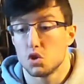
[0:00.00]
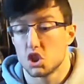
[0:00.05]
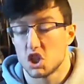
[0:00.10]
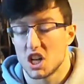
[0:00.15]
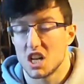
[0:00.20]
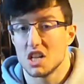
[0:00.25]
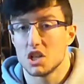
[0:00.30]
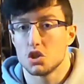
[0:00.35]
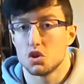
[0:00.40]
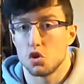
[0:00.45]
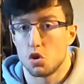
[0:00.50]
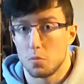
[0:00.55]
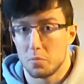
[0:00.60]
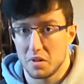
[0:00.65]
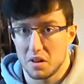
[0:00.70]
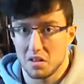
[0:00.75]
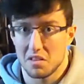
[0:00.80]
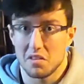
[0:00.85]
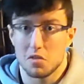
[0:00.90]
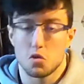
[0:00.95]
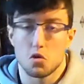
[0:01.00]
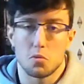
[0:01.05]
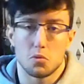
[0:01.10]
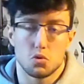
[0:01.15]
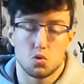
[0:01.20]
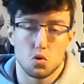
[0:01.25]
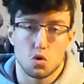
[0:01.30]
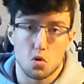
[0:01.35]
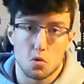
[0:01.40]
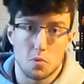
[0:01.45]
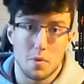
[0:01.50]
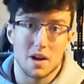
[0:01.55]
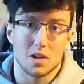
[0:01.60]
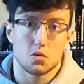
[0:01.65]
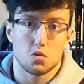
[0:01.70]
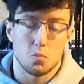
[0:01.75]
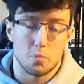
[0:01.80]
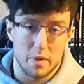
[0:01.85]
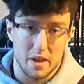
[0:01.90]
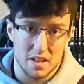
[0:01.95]
challenge your ability to go
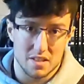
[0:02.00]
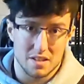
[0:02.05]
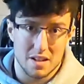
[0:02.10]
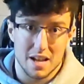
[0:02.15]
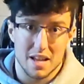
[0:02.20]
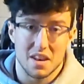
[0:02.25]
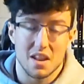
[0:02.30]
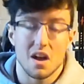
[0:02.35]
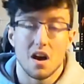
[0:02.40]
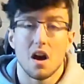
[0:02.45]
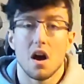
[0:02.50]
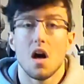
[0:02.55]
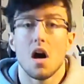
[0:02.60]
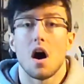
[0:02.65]
back to baseline